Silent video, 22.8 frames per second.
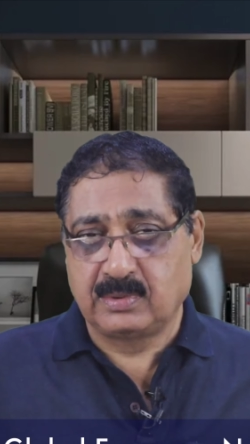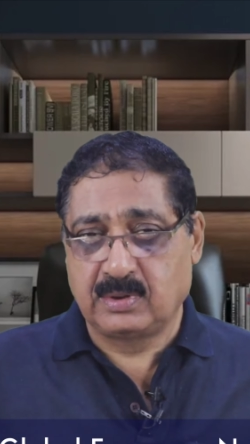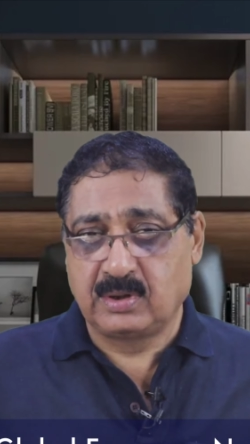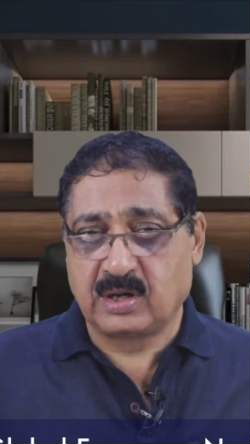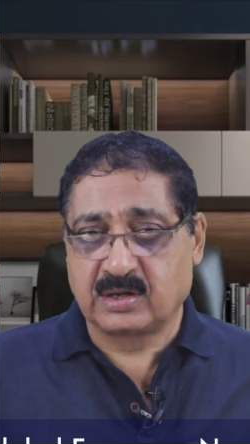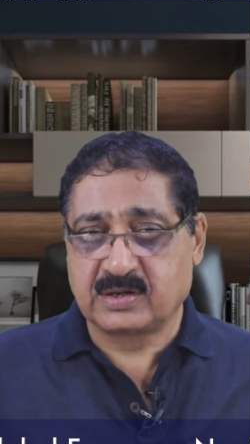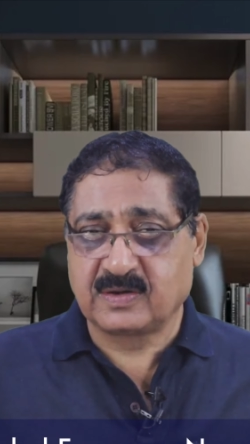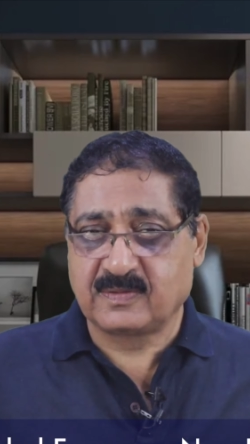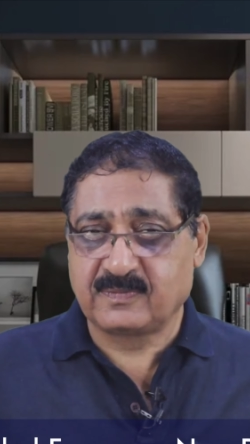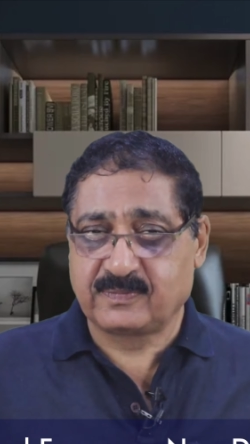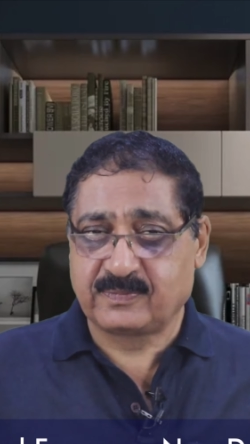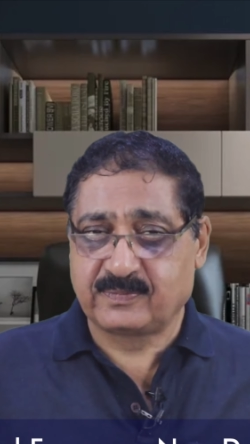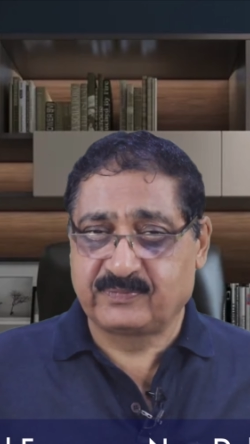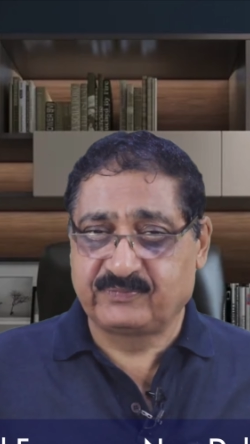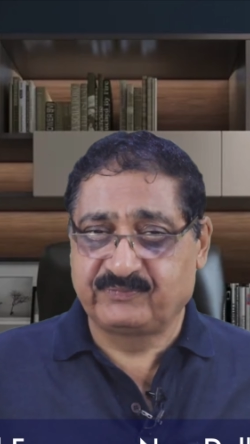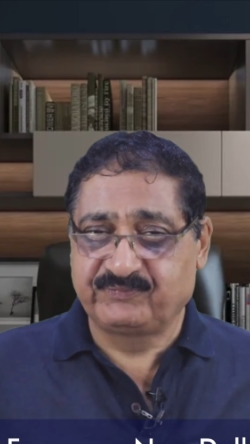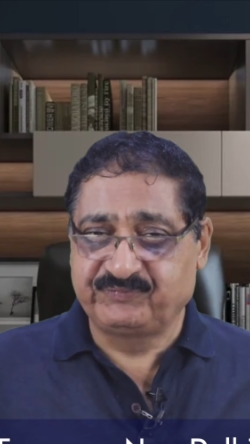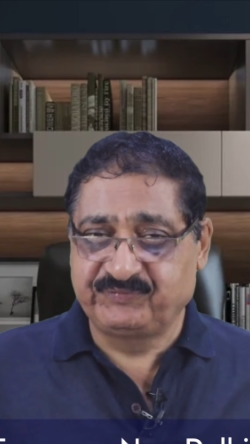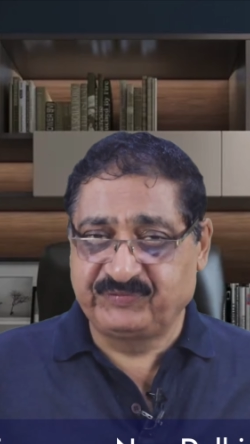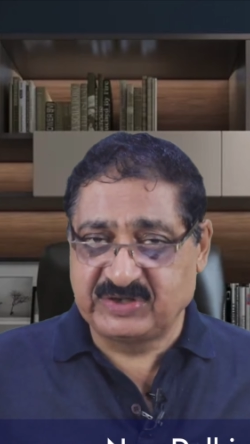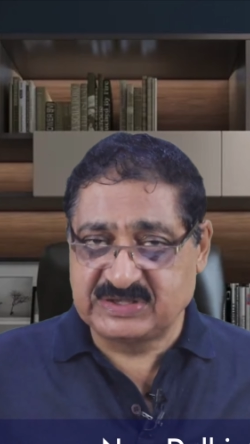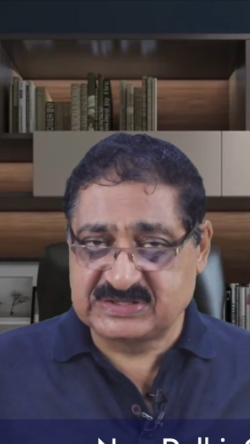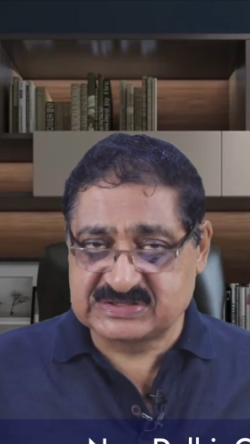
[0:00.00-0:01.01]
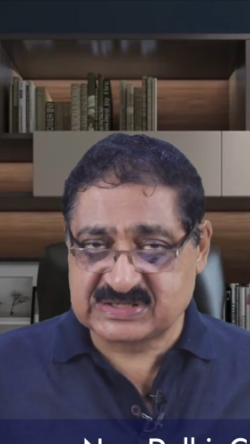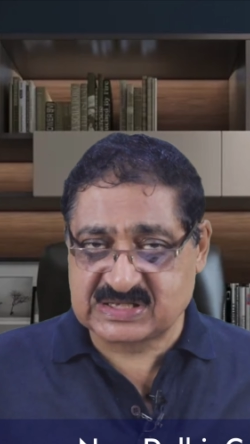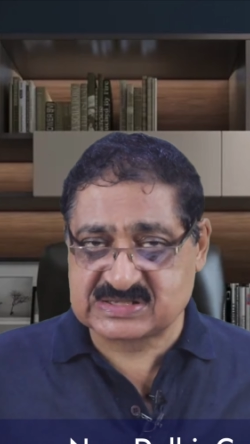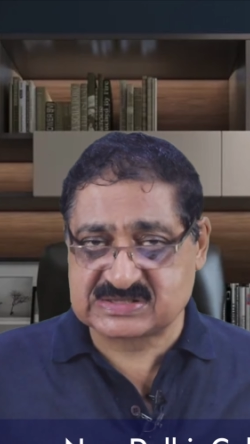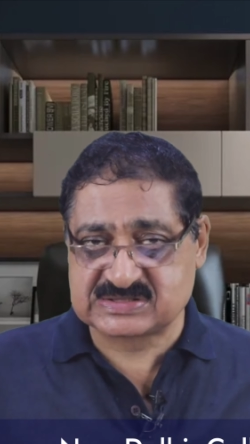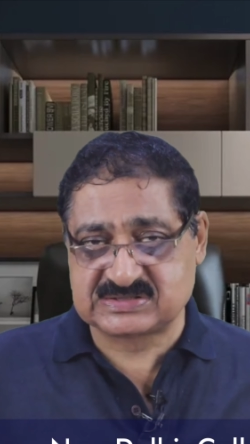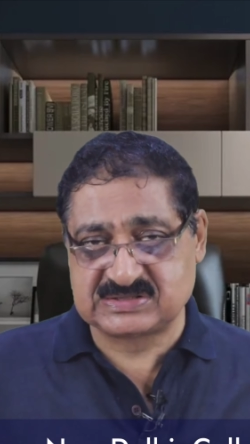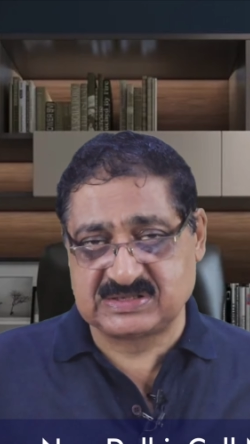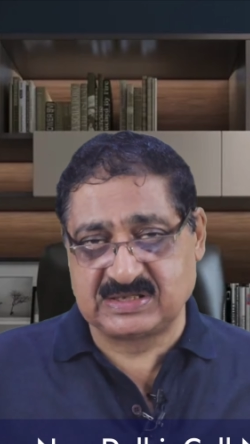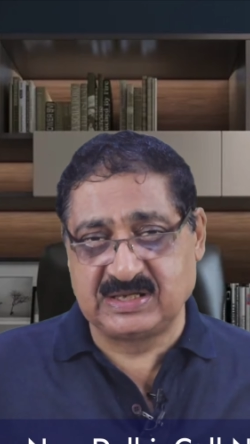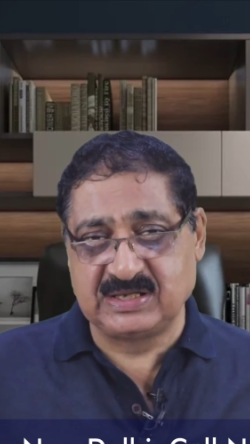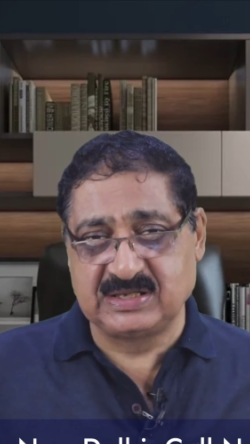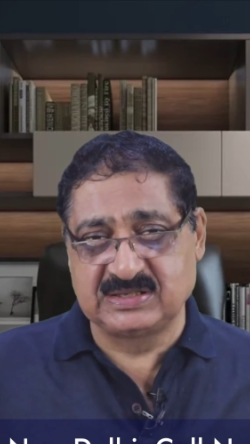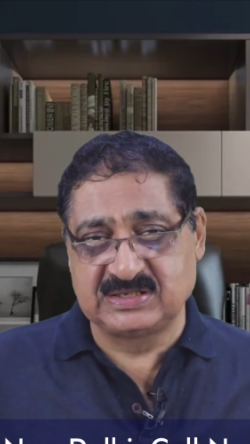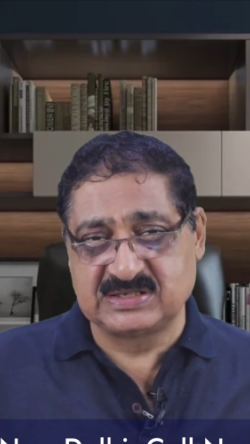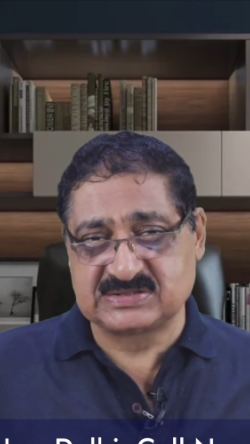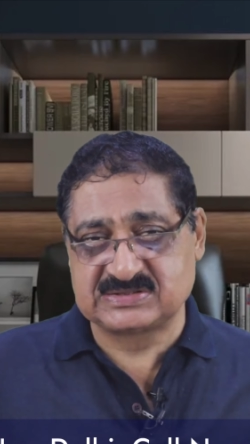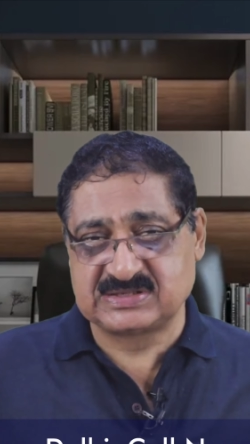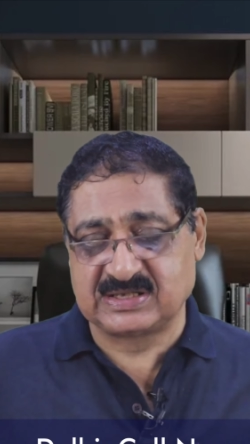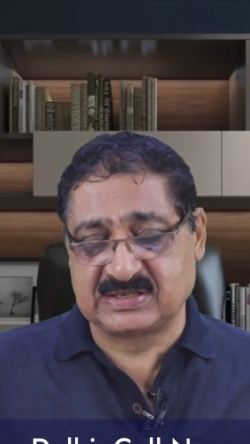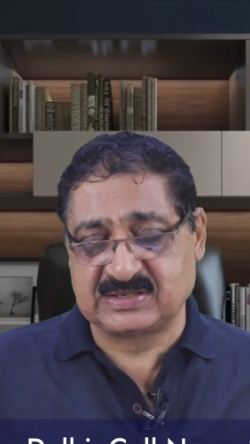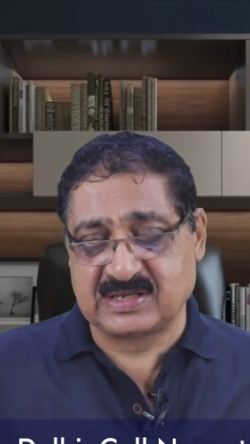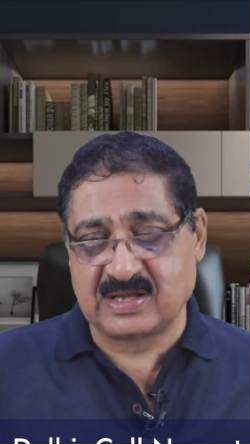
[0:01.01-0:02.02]
lot of features in
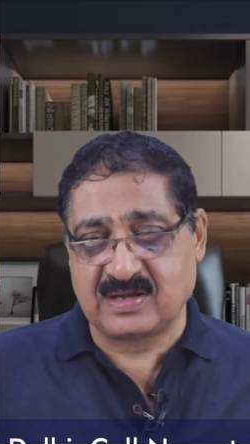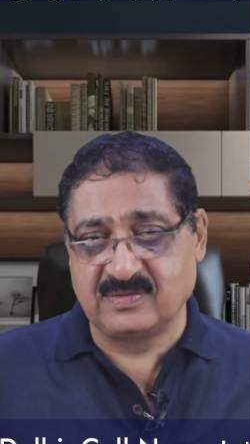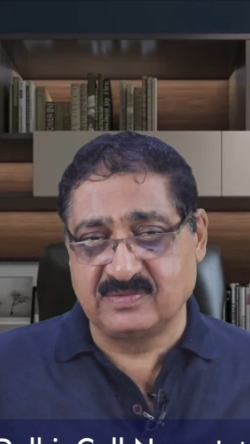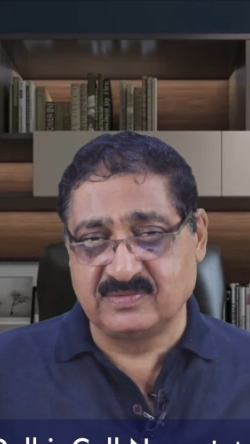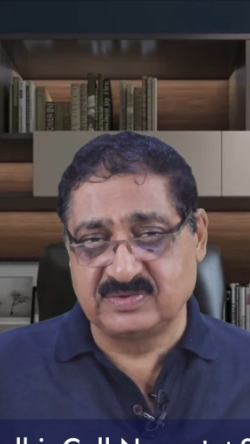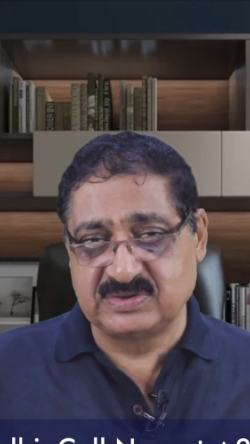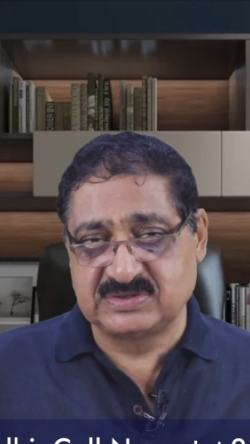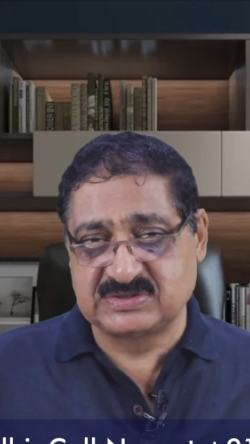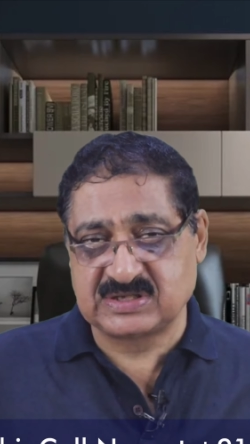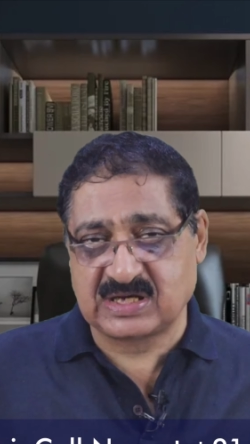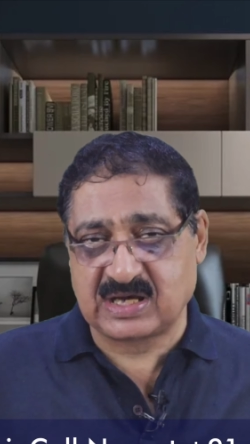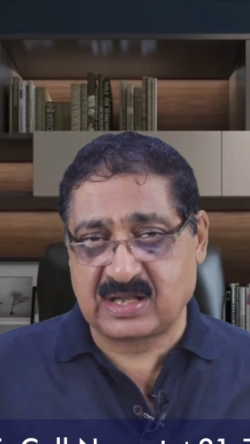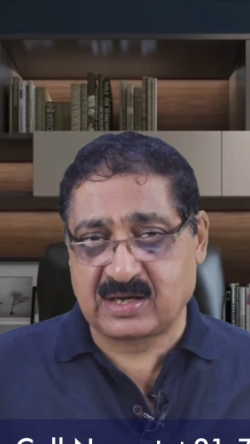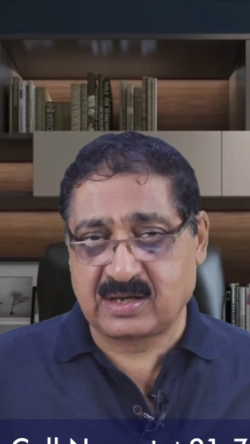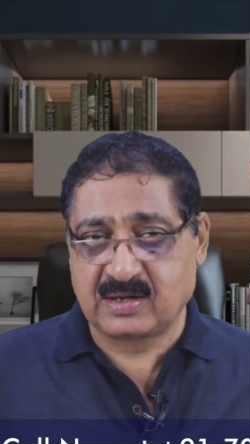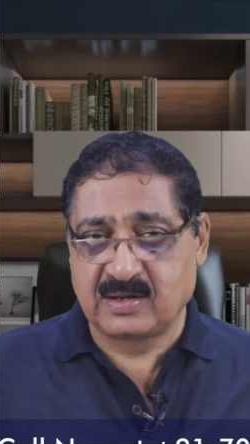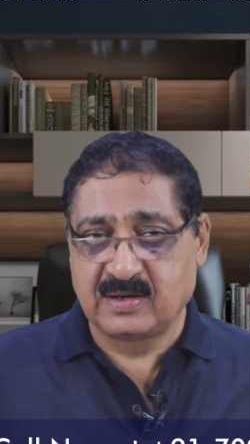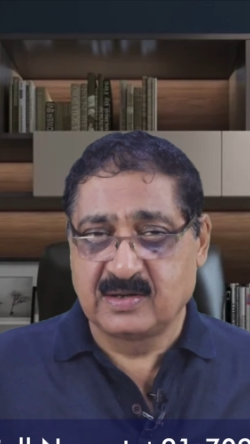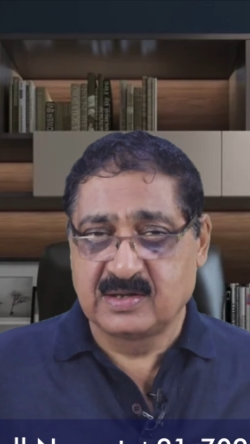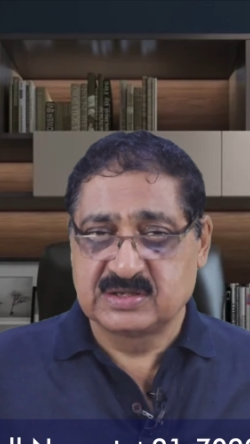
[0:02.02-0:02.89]
this exam which are